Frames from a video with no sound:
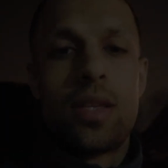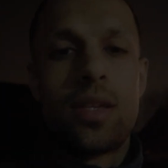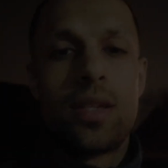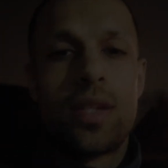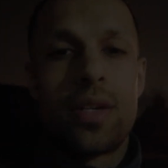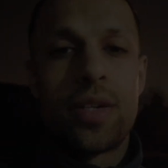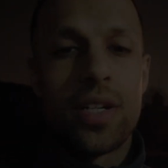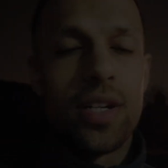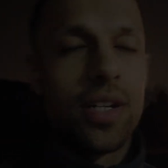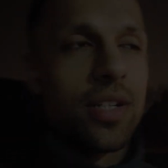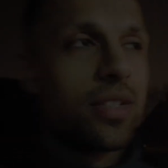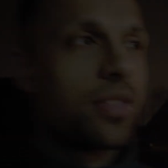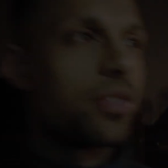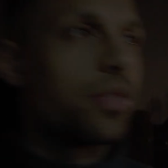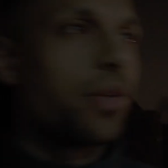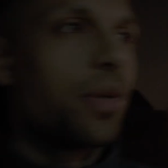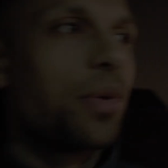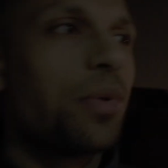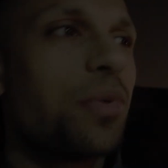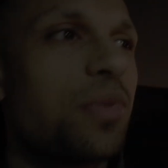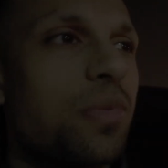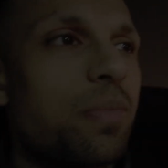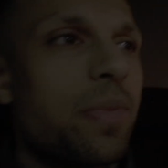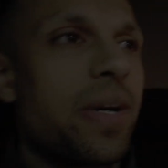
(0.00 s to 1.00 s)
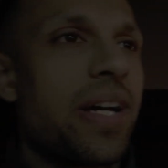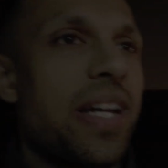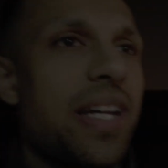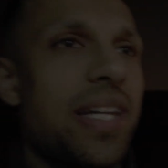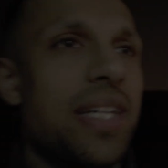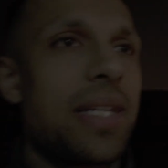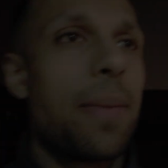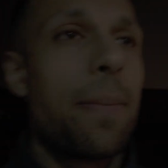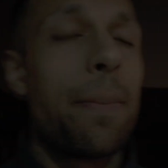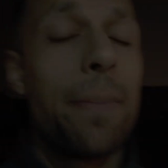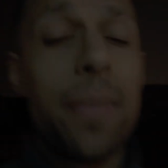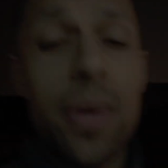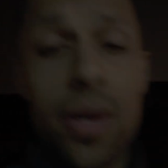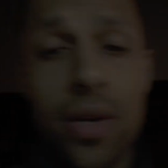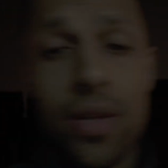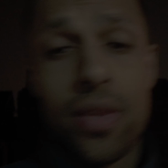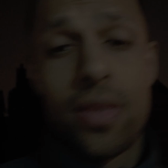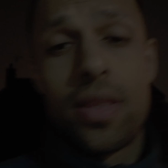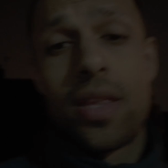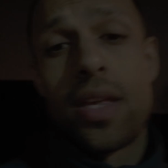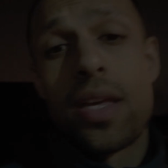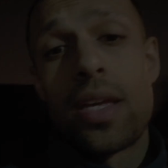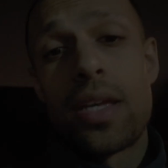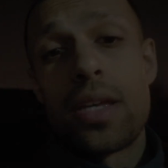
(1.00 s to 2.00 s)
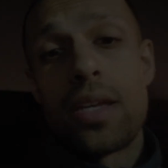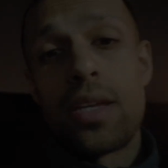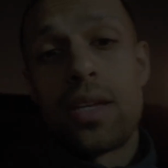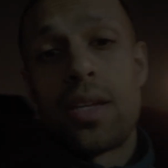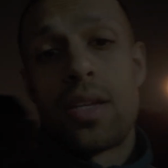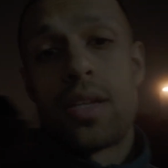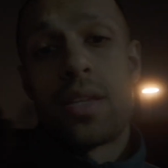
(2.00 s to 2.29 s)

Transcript: Alright guys, so it was my birthday